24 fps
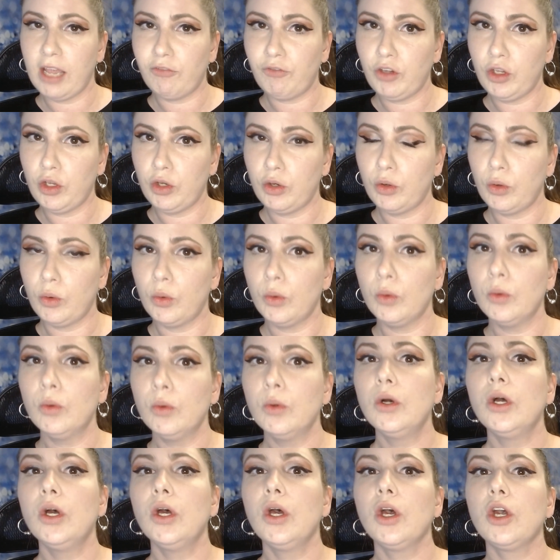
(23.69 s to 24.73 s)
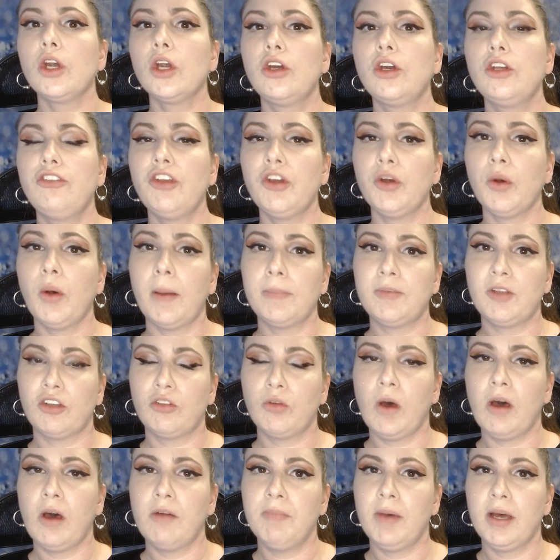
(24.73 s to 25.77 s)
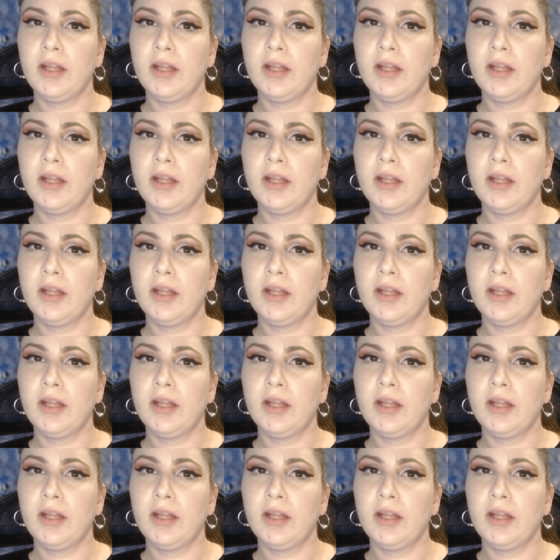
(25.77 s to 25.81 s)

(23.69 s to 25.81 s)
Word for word: If you do up to 12